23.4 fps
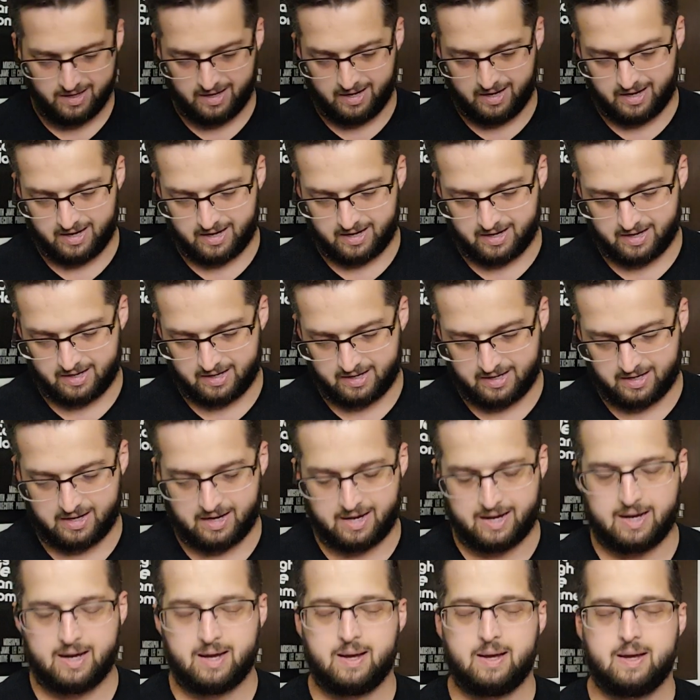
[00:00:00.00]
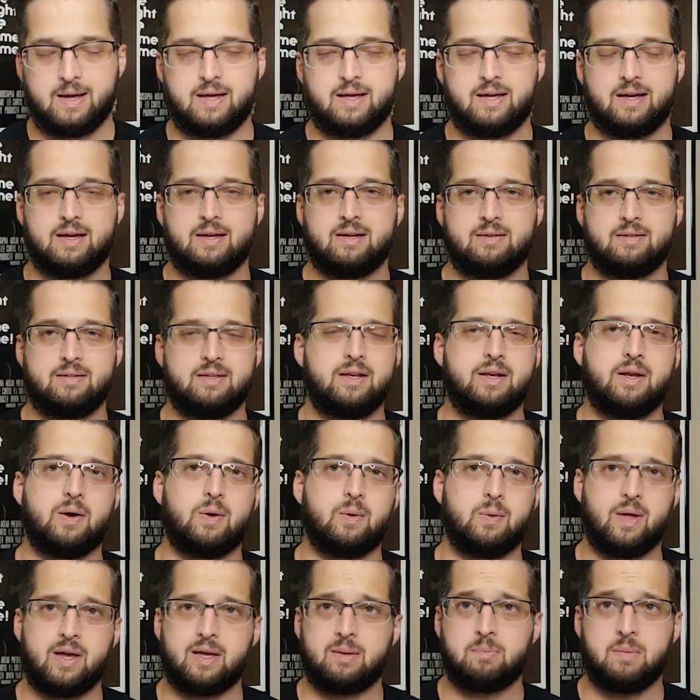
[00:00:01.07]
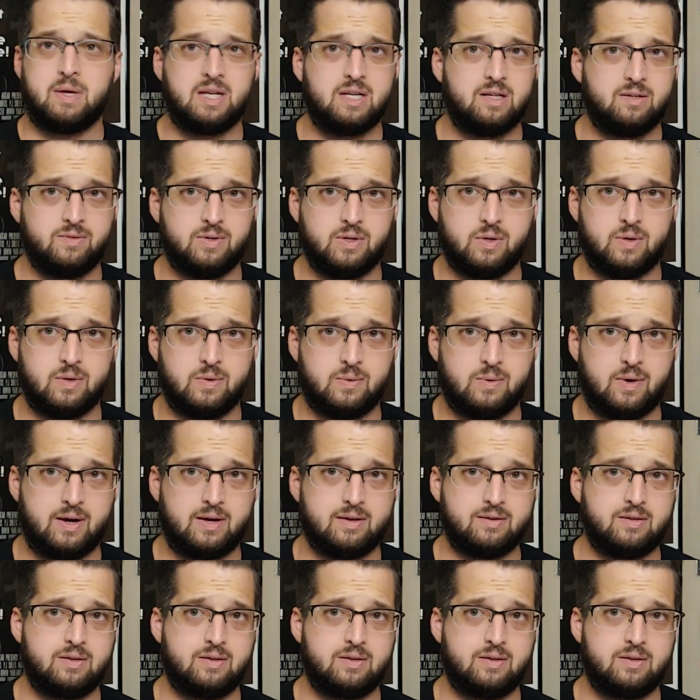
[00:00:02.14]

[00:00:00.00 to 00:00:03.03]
And I, you know, like many of you,